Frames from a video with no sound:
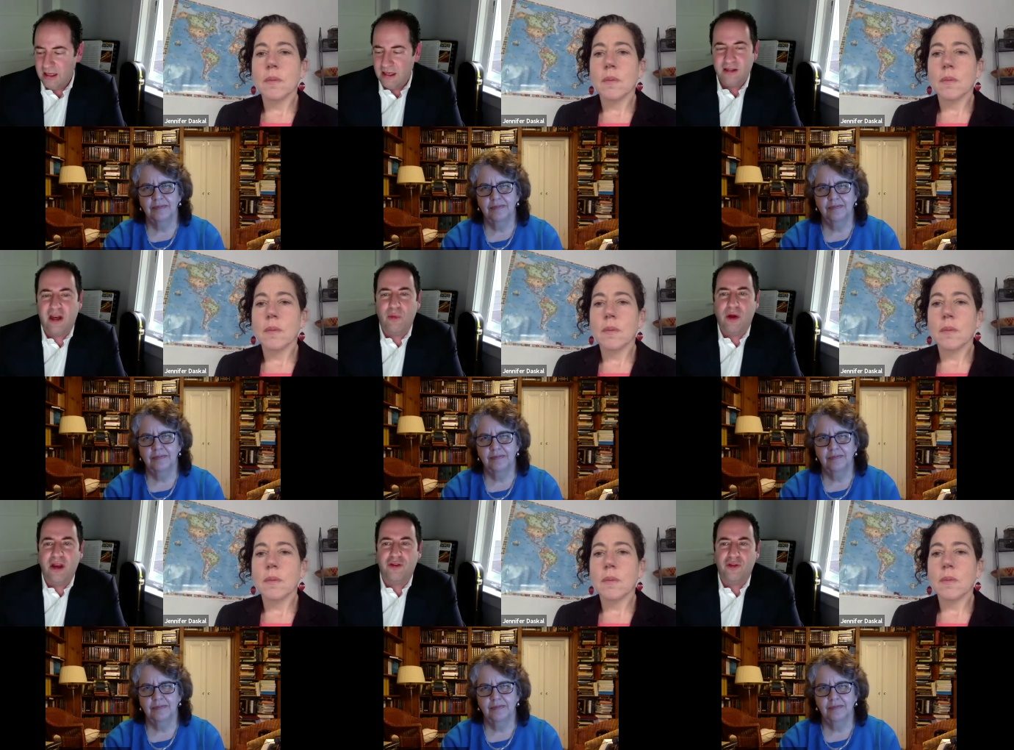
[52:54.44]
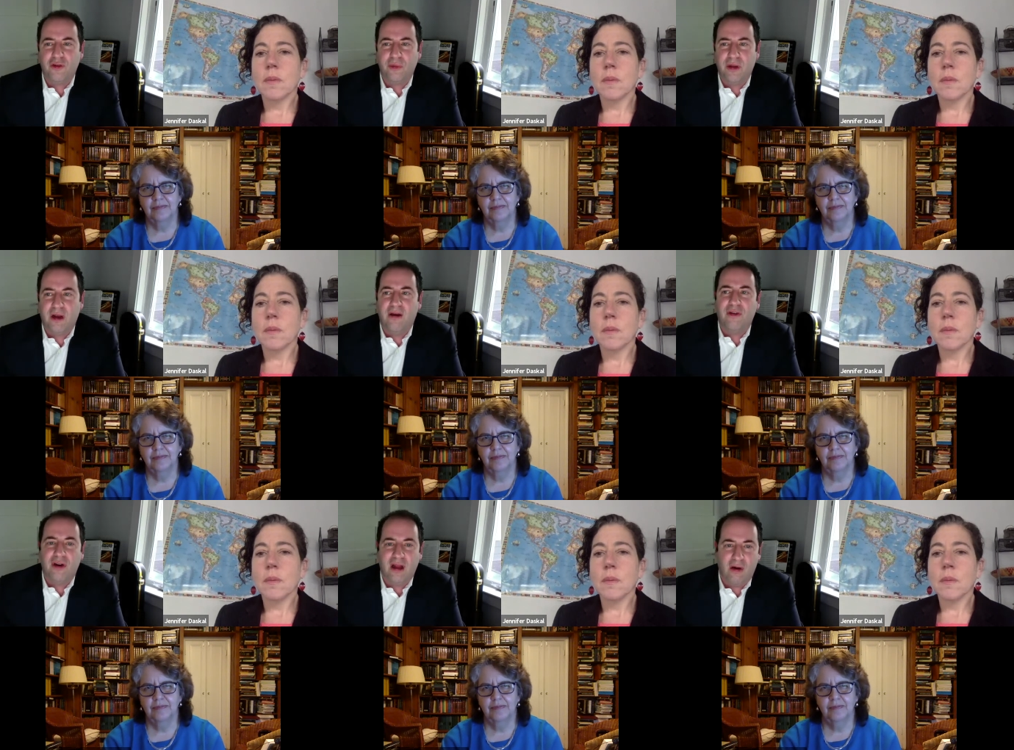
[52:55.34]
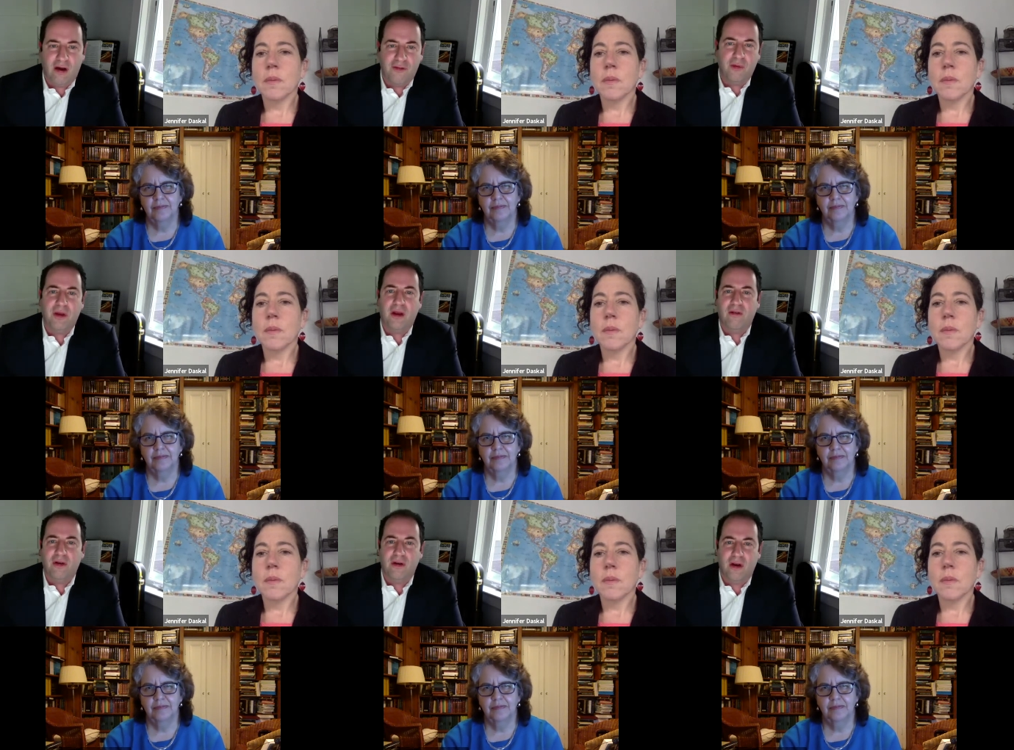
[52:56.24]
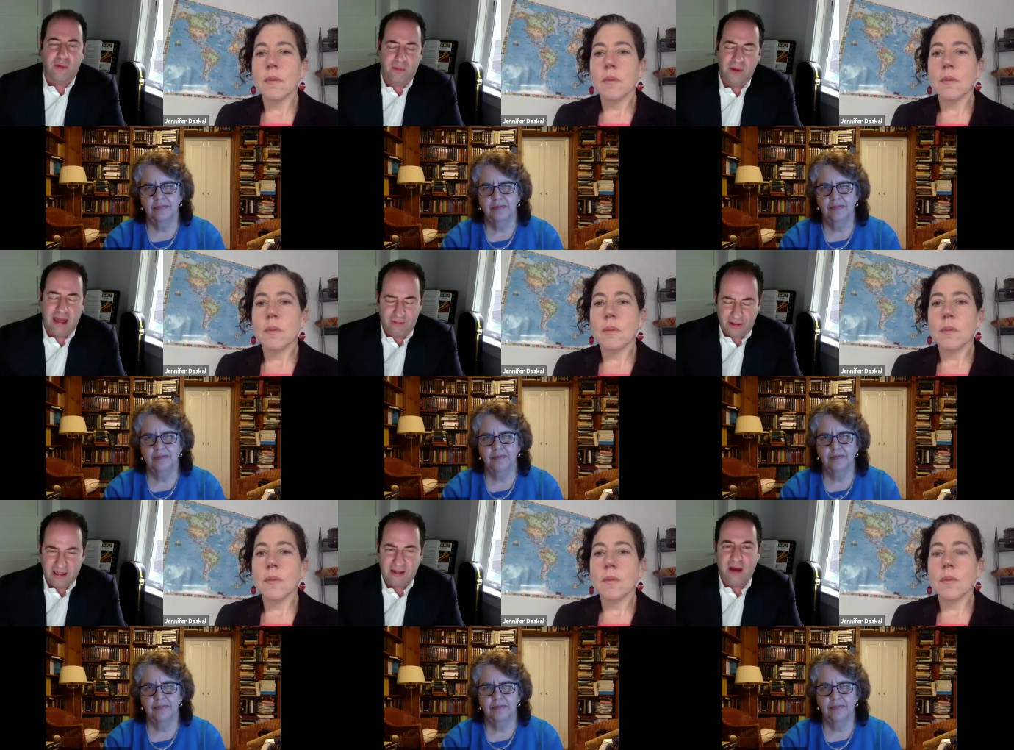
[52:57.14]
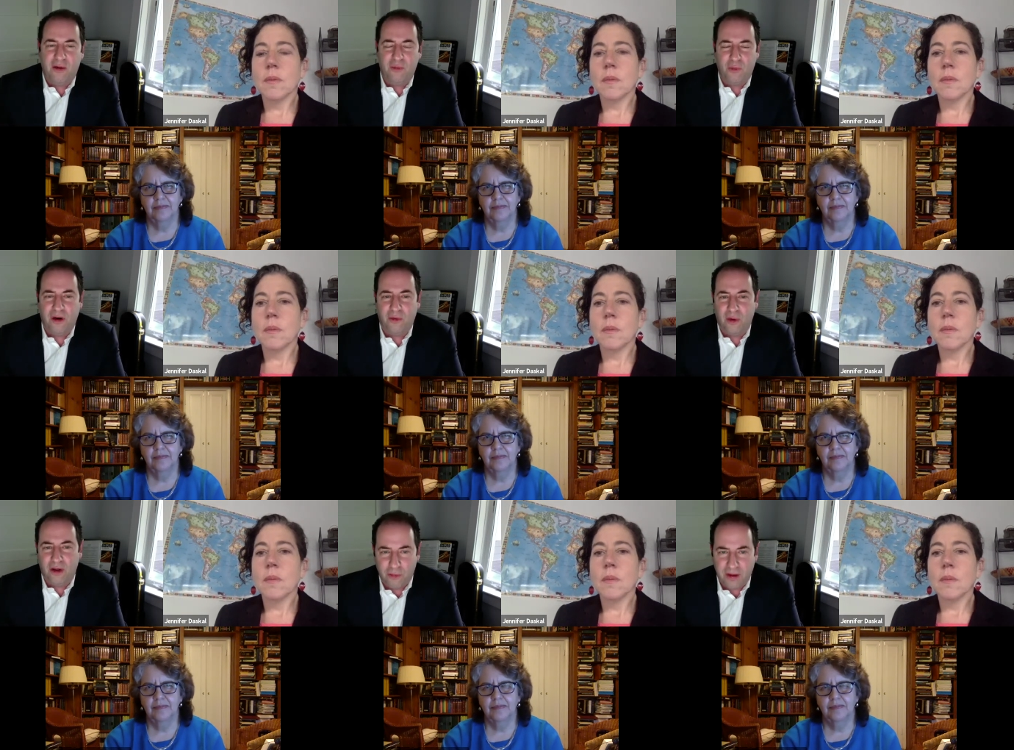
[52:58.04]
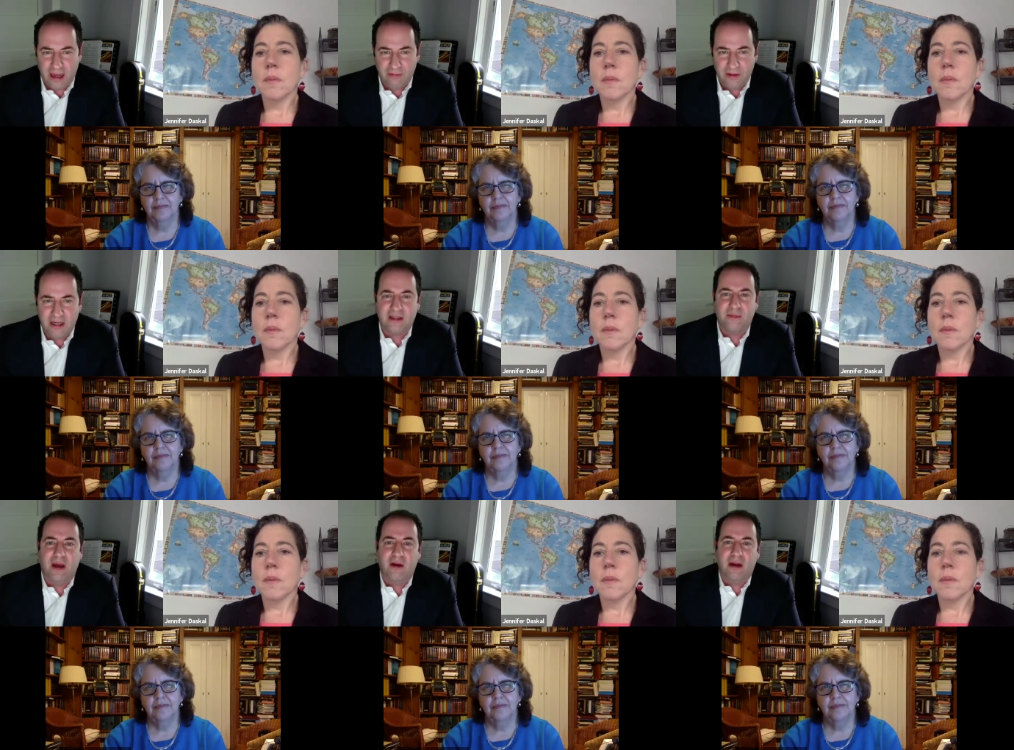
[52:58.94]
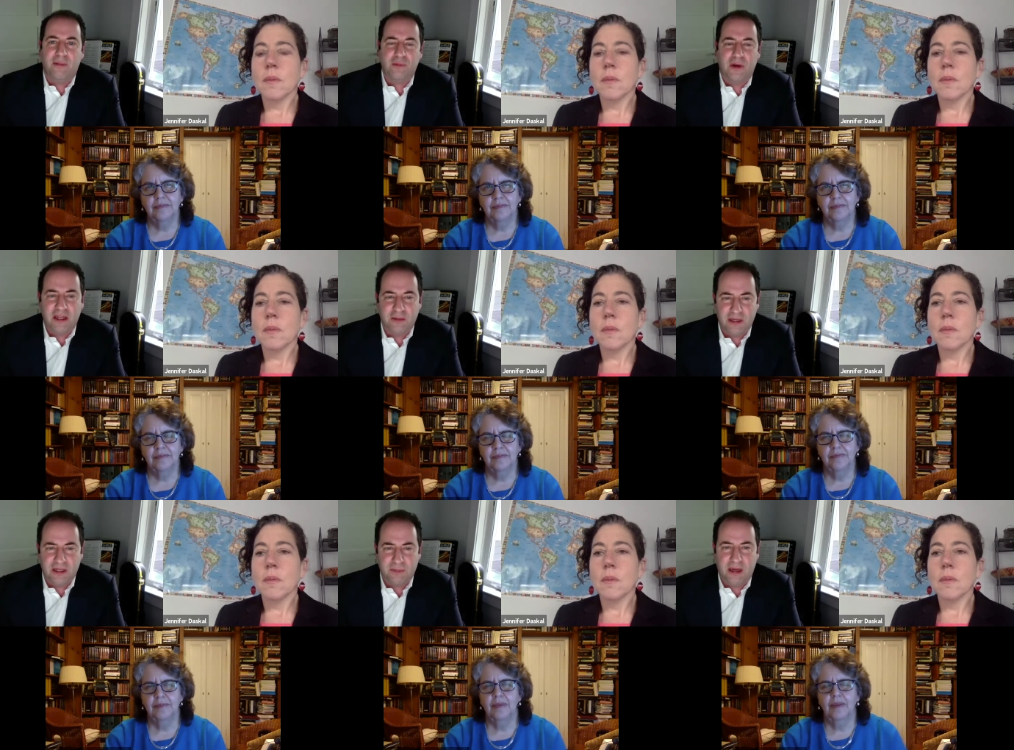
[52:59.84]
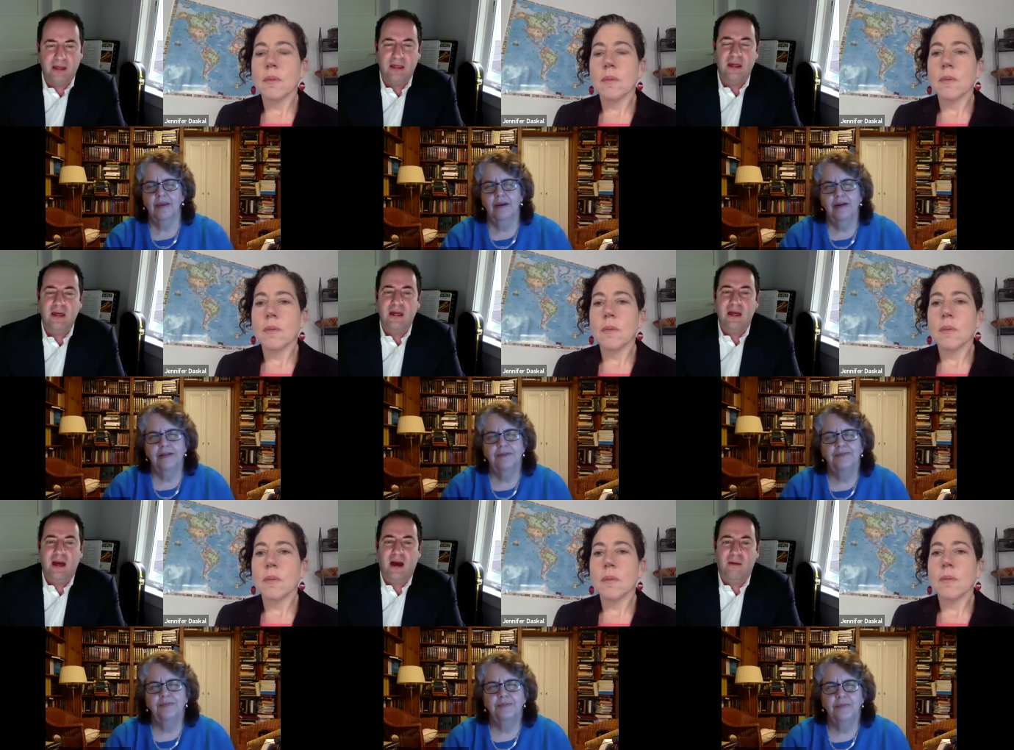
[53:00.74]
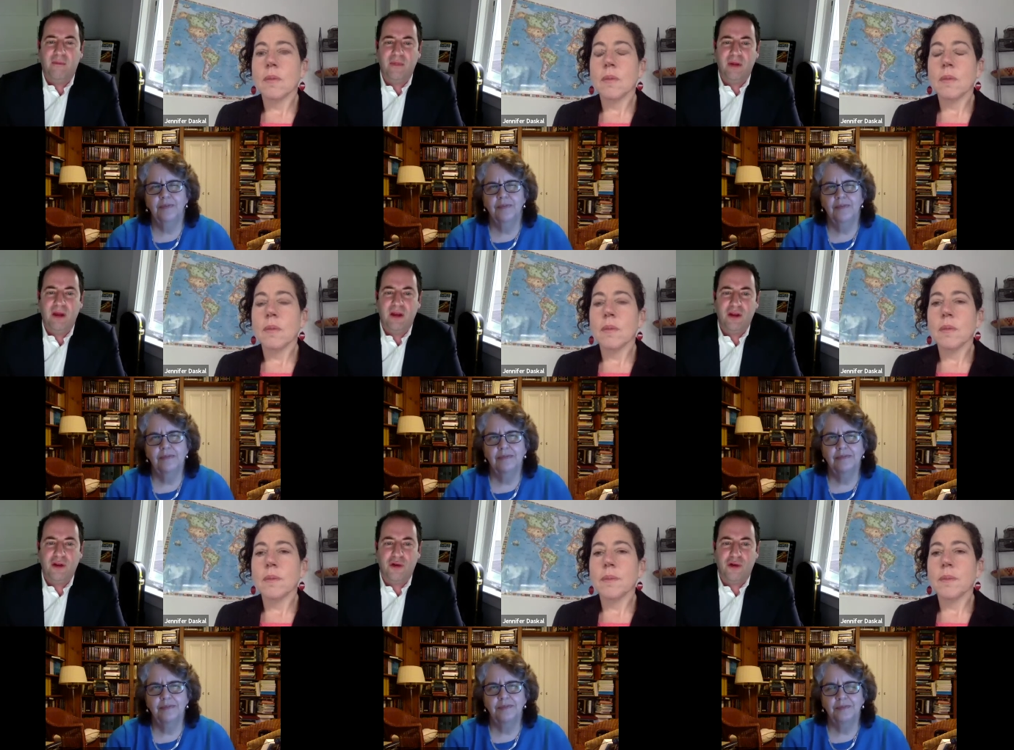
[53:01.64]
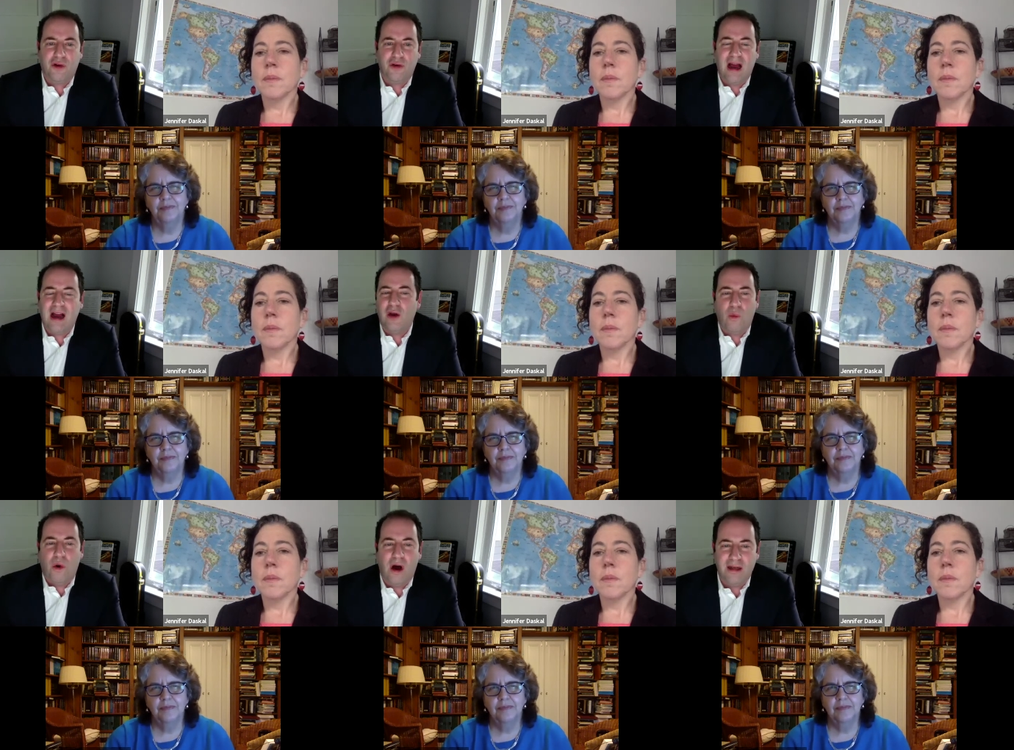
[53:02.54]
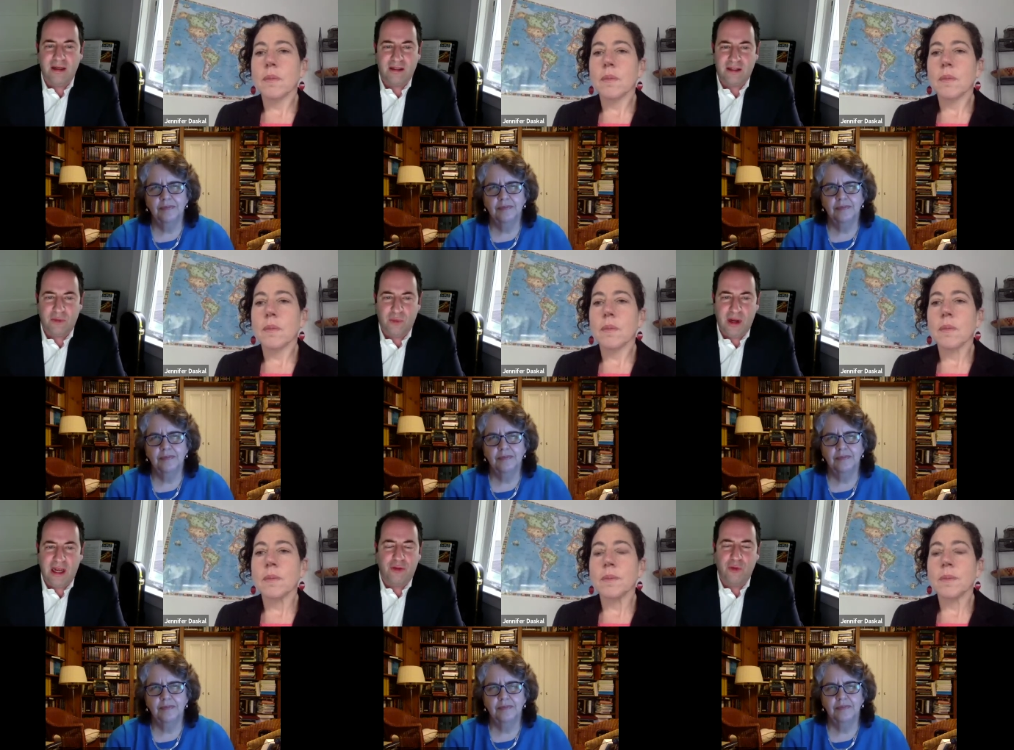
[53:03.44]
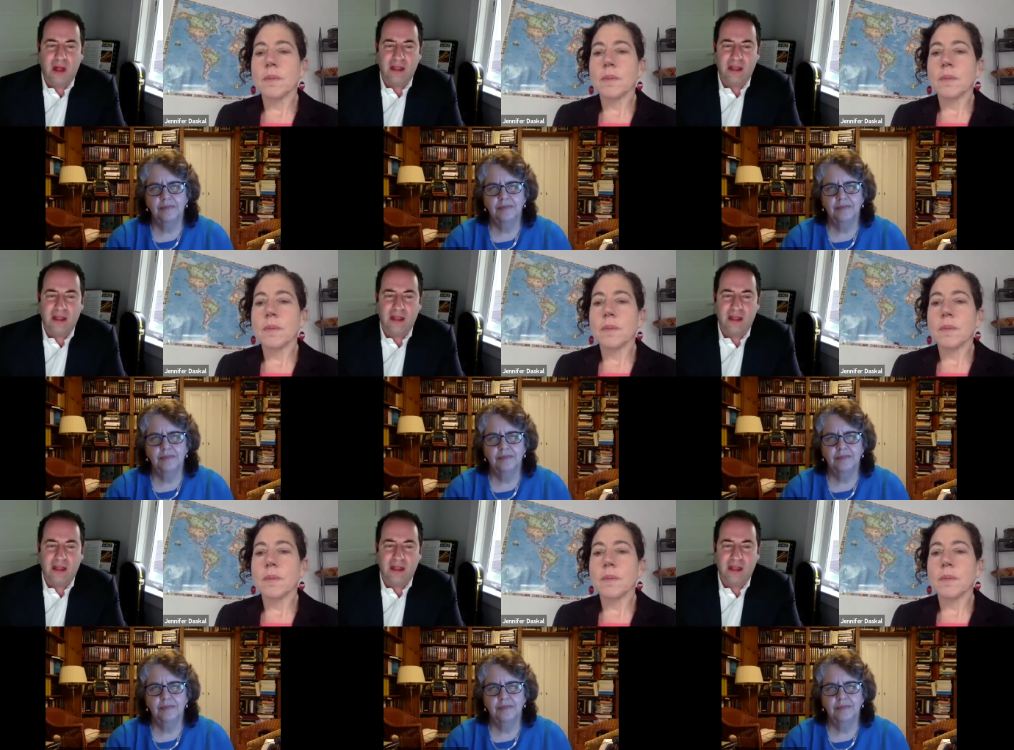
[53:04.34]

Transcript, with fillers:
Speaker 1: study what issues are being covered, how often they're being covered, are being advertised about, where, where they're being advertised about, how much money is being spent. Um, you're not going to want to wade through lots